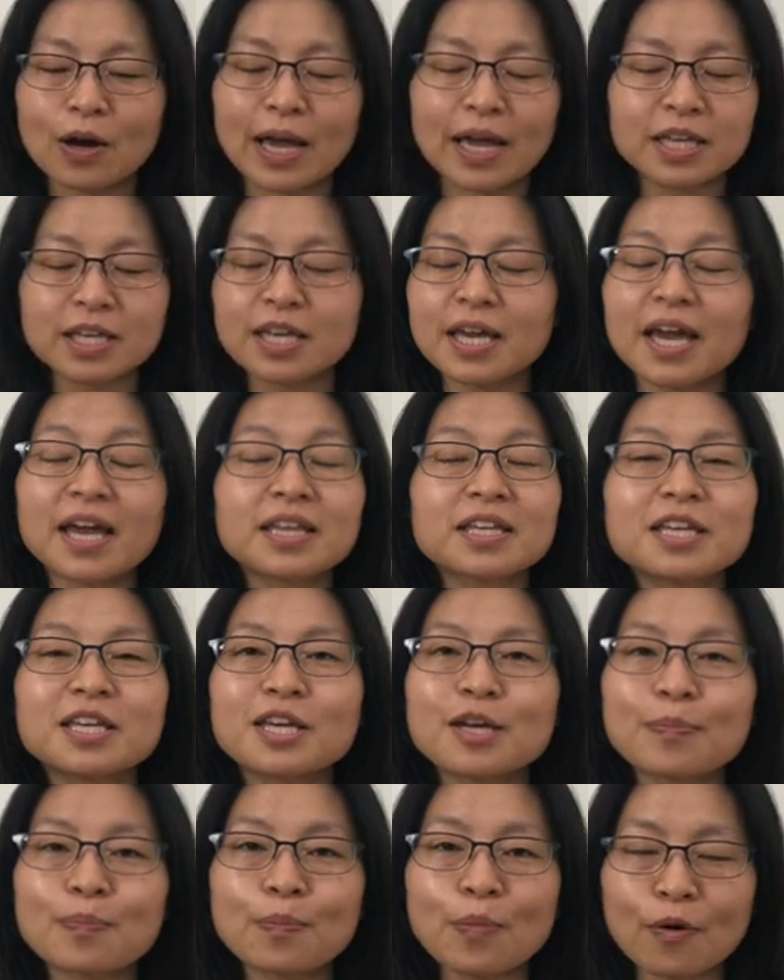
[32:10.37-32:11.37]
any, any
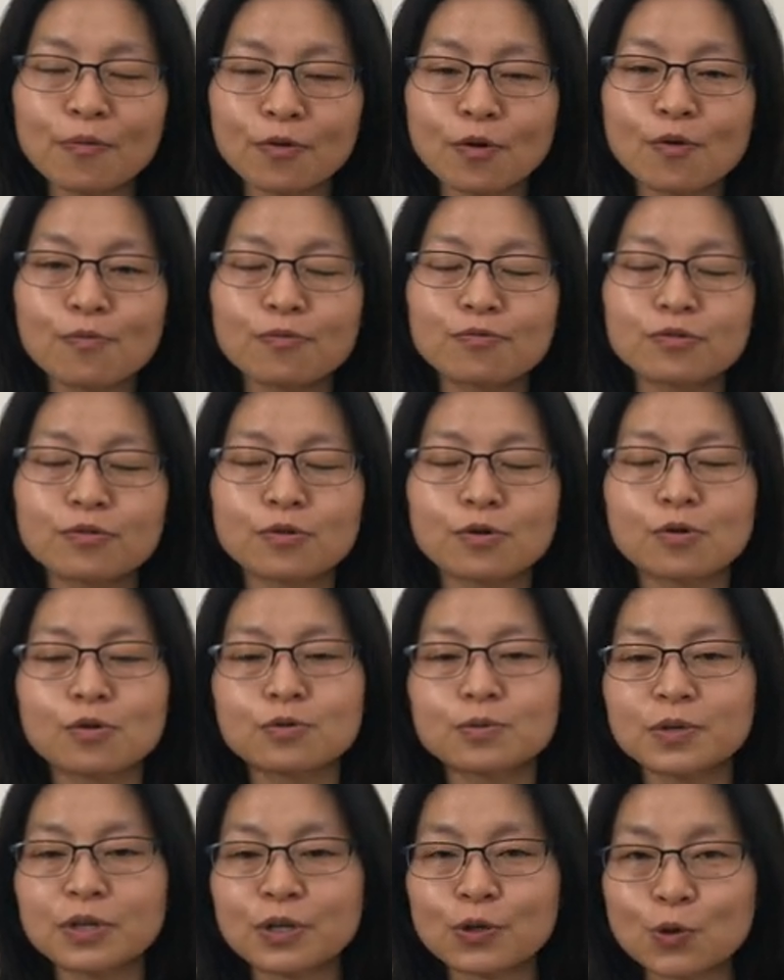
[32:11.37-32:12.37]
heap buffer
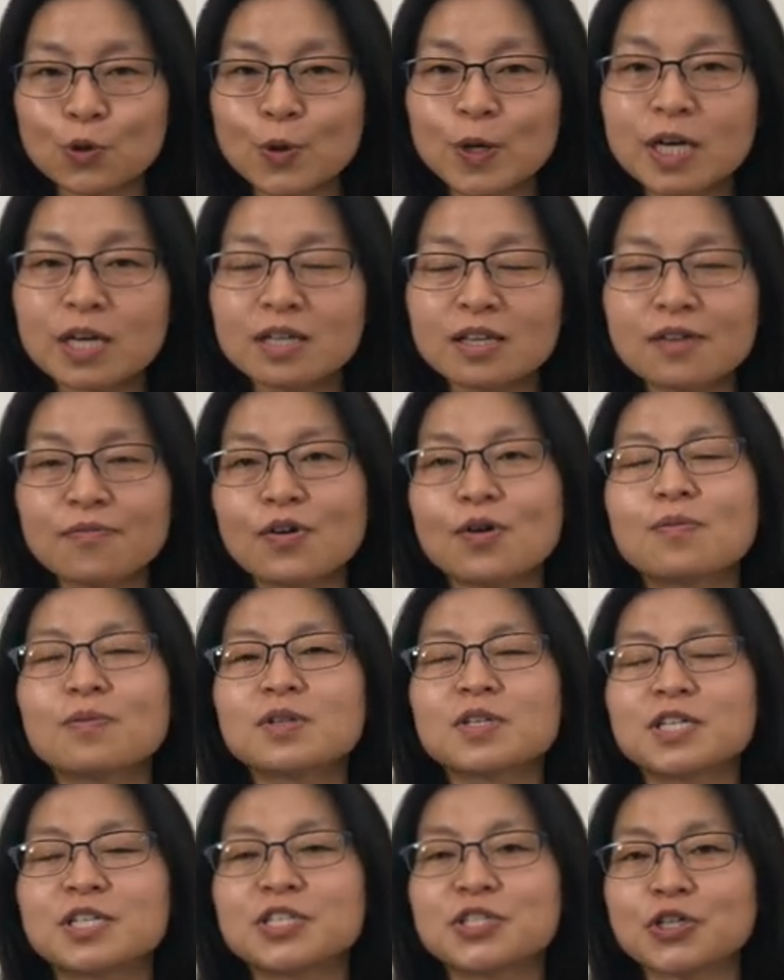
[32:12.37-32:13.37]
overflow quickly
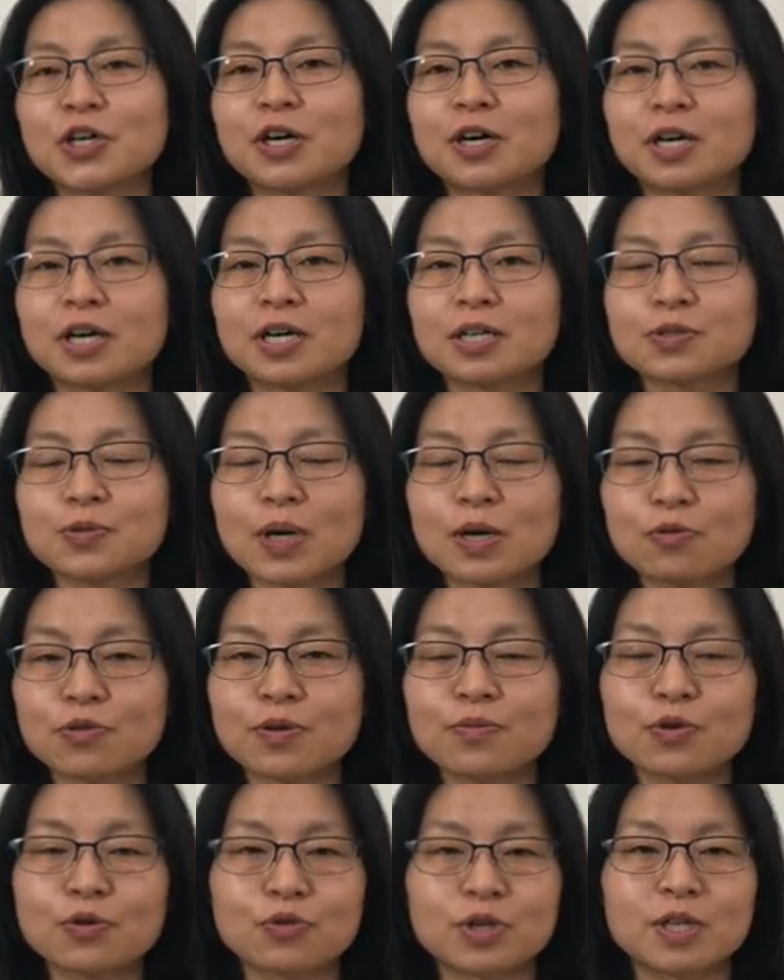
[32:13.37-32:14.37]
verbally is hard, so I'll give
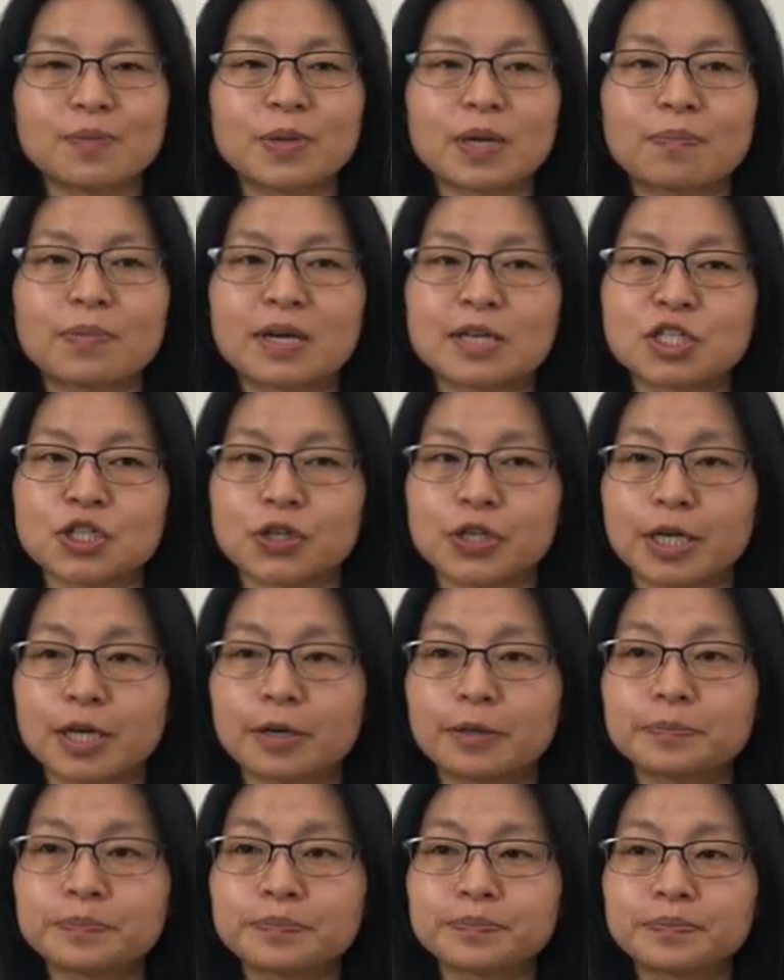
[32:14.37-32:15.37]
you a really big picture here.